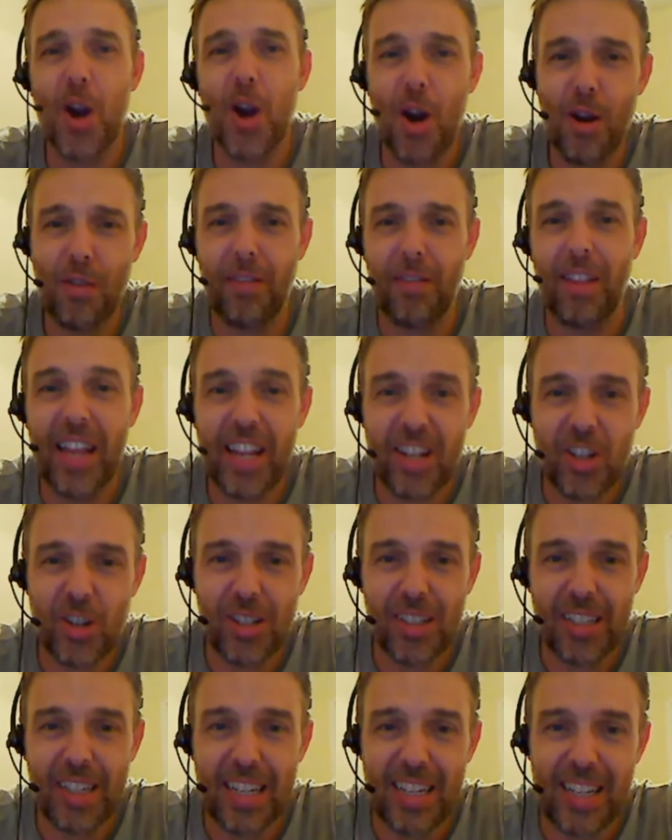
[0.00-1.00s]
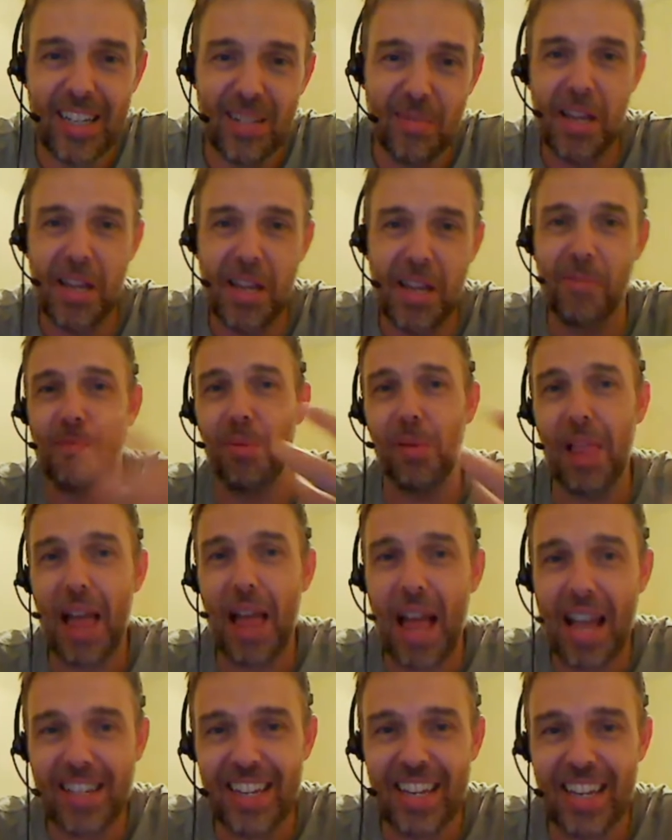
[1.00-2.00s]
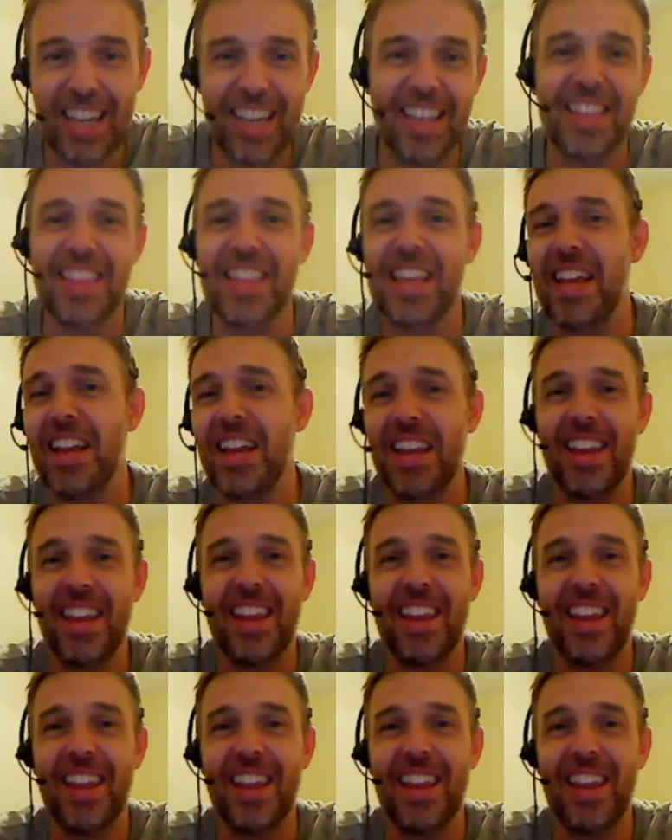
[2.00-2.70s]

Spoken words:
earth literally to make plastic, and then